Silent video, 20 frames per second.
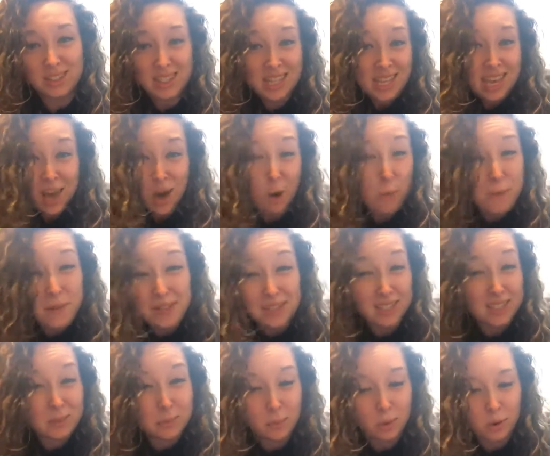to help and to
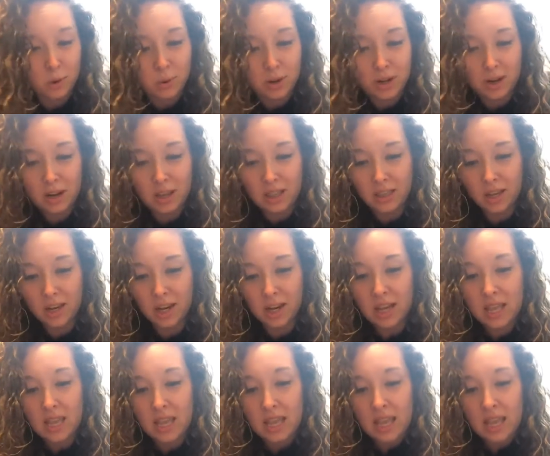support one another.